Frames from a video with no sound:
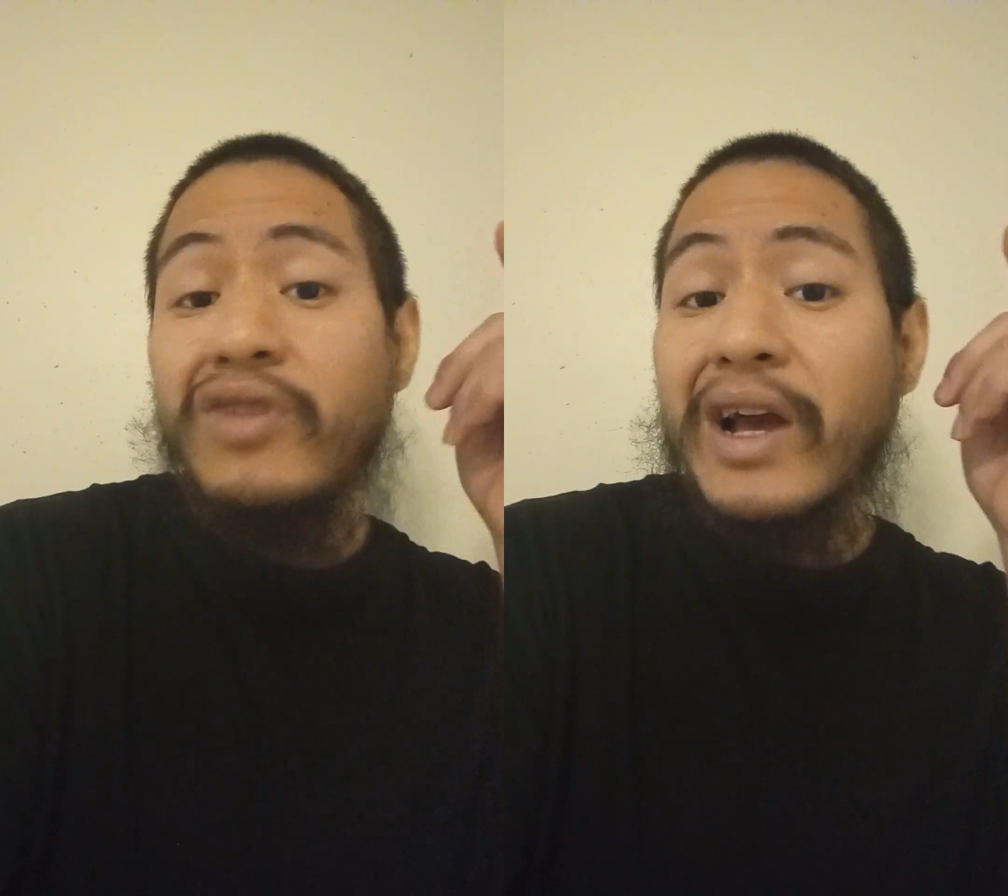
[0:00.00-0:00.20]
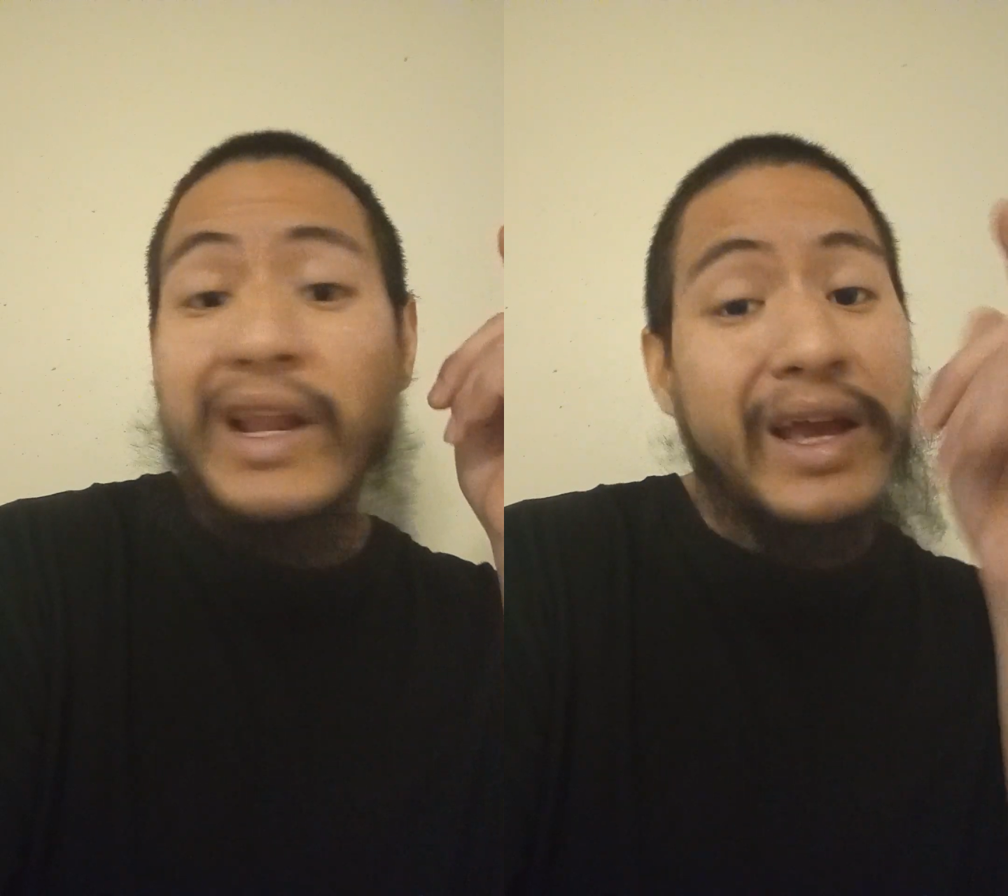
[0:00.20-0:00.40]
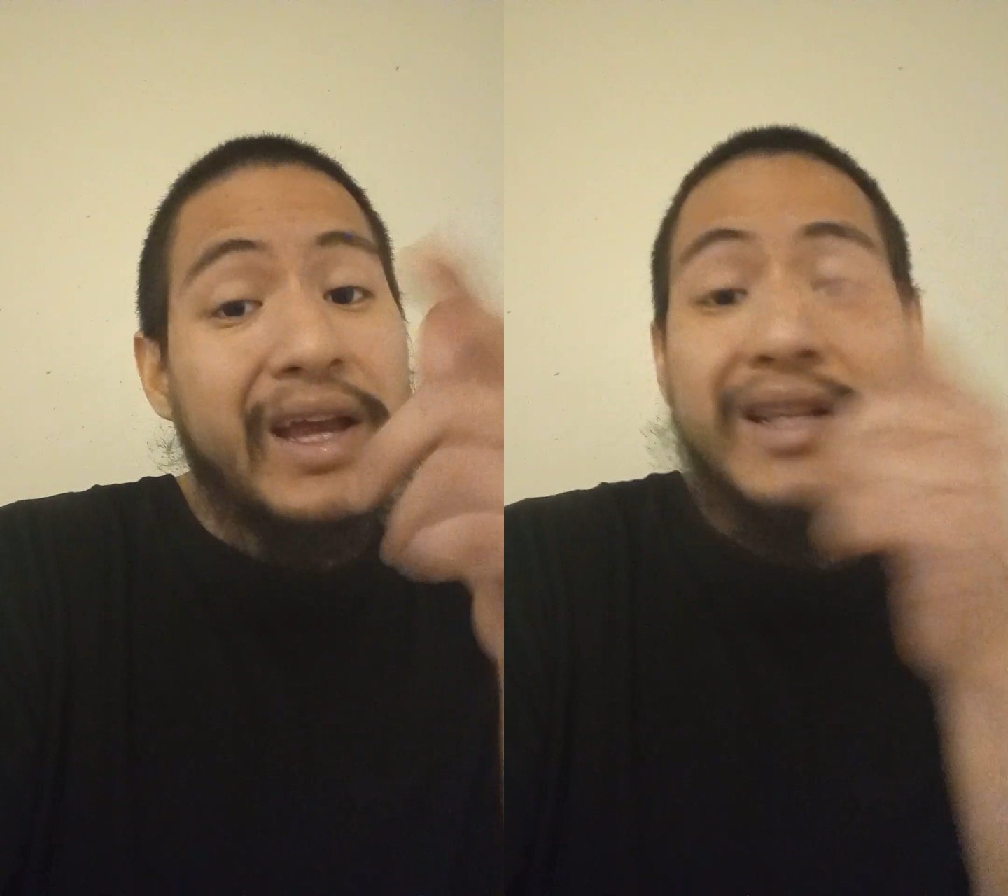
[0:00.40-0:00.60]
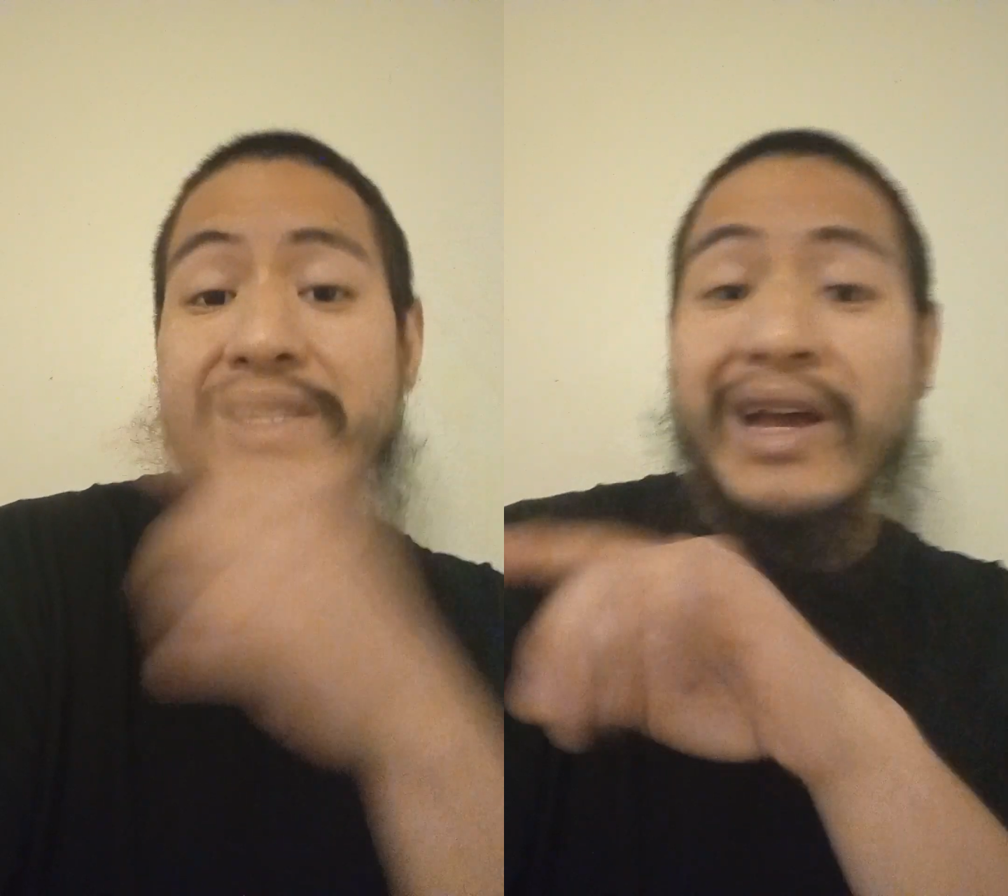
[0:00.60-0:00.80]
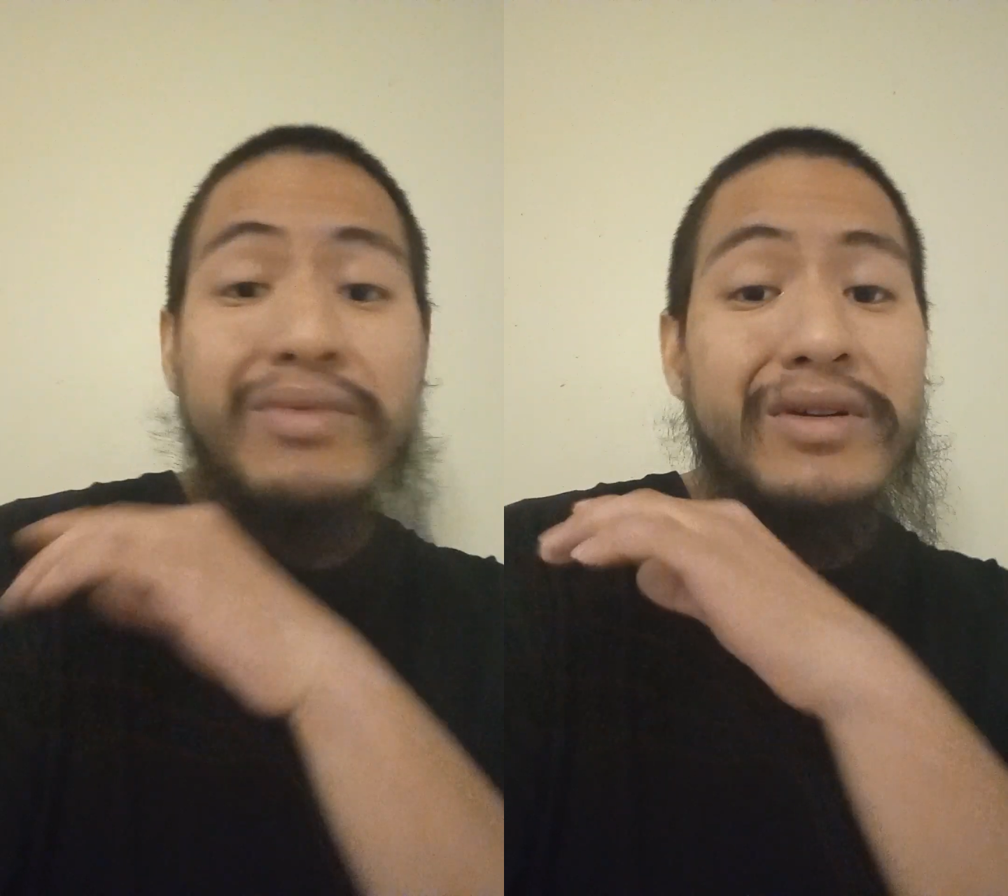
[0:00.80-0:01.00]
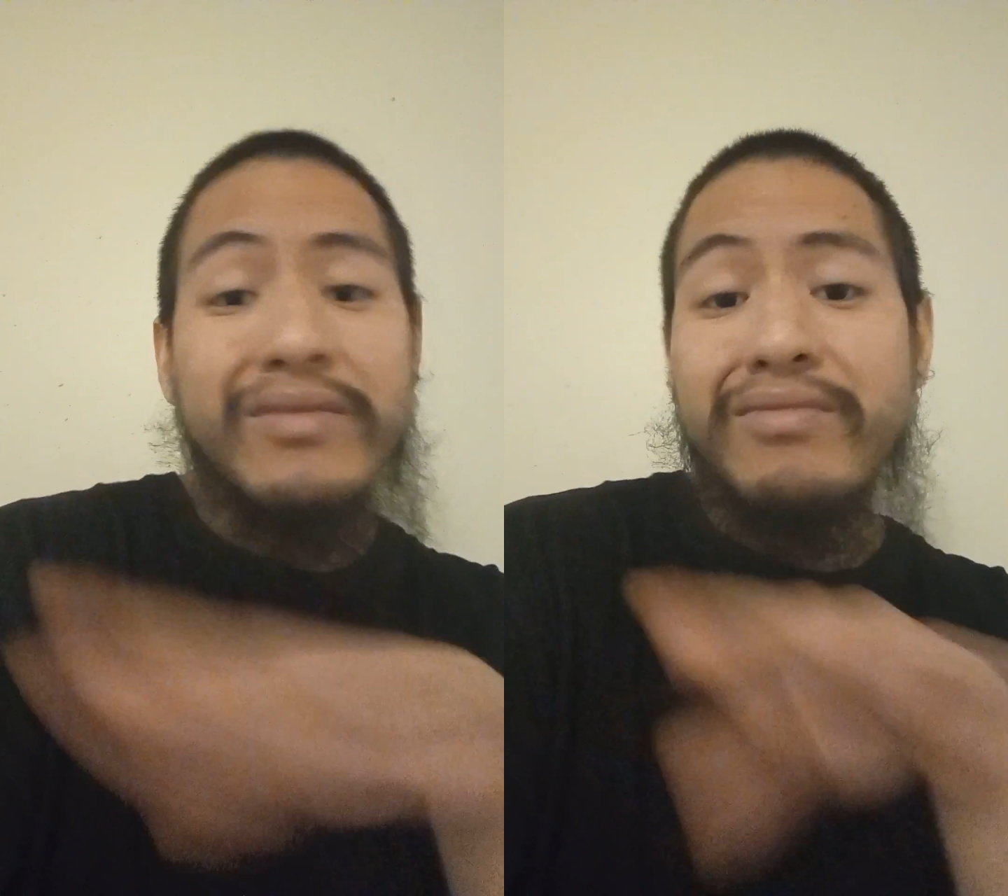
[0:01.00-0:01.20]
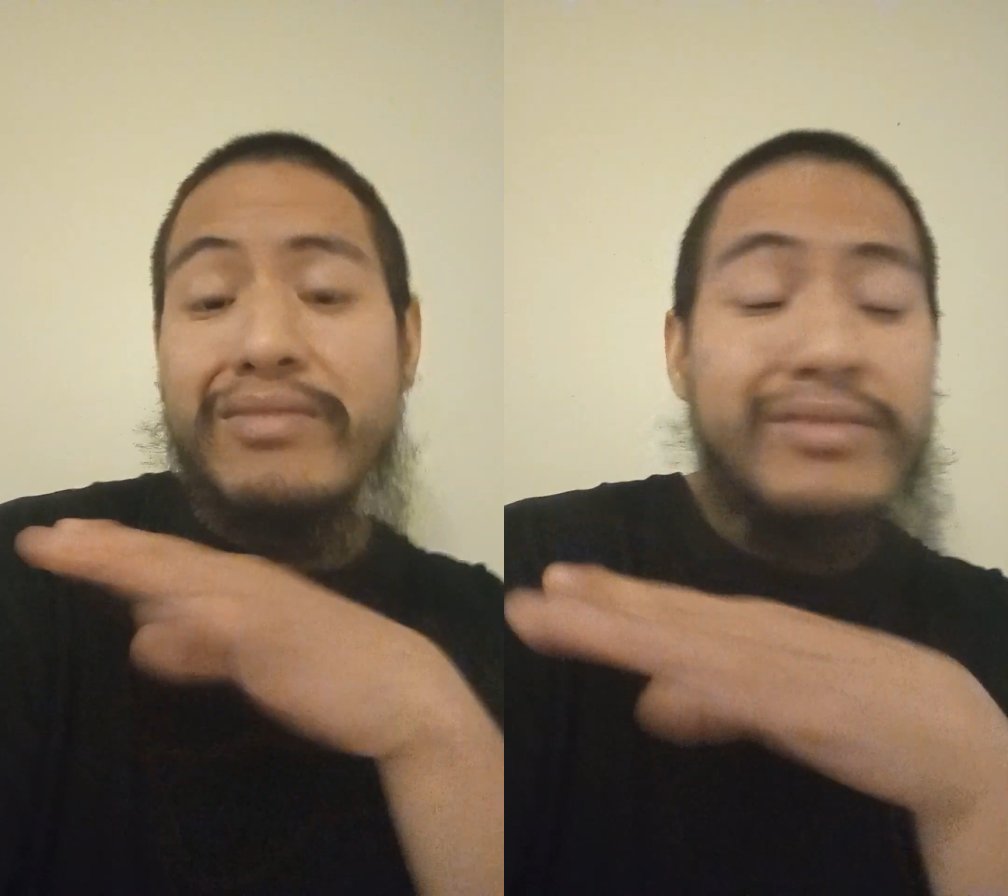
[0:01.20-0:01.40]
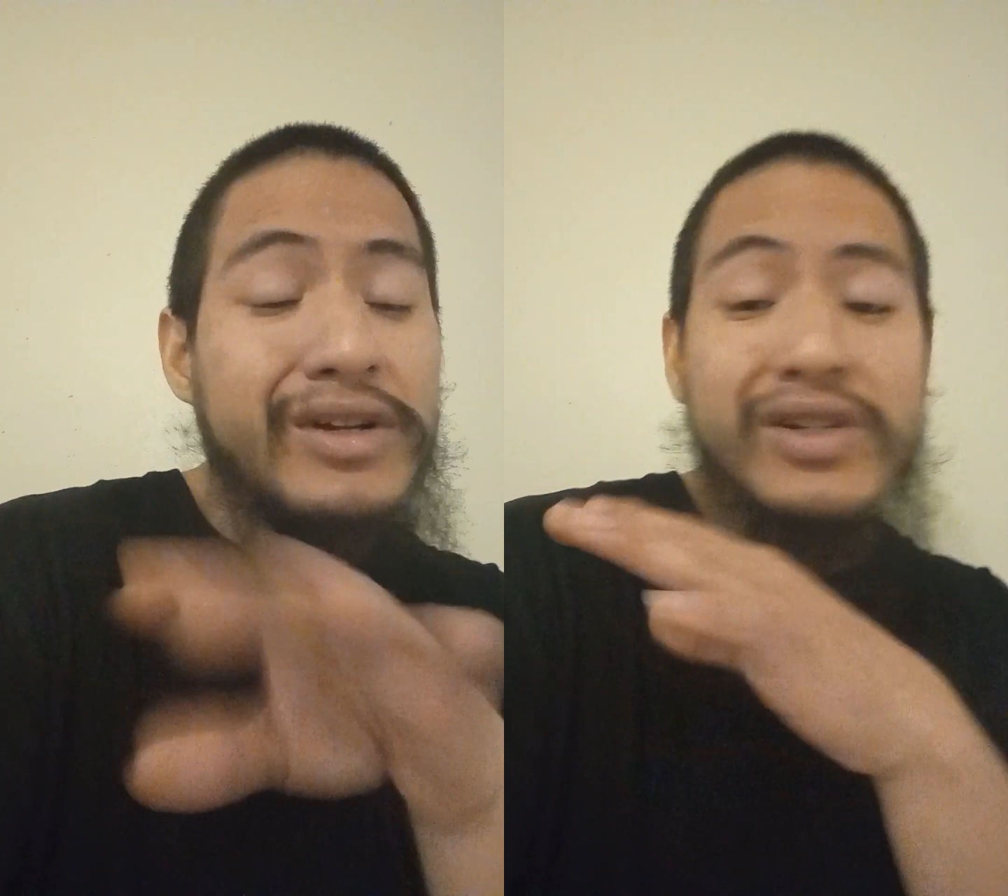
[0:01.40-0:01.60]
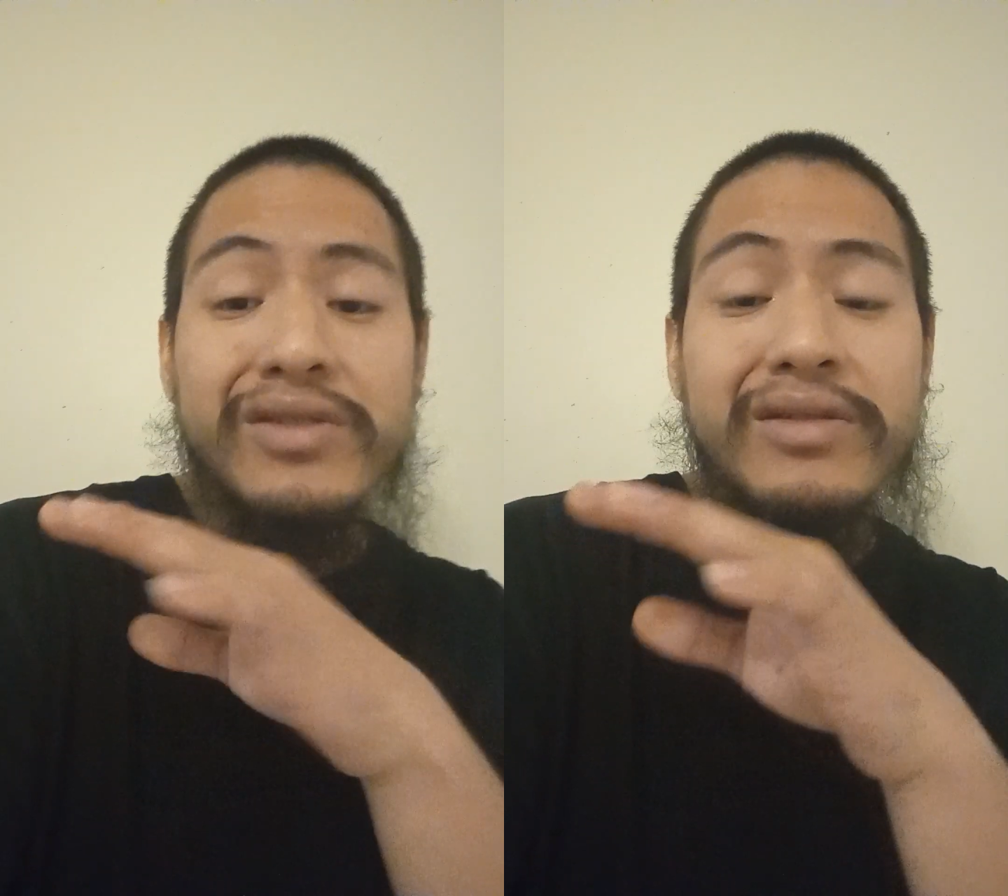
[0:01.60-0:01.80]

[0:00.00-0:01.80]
got like any type of muscle,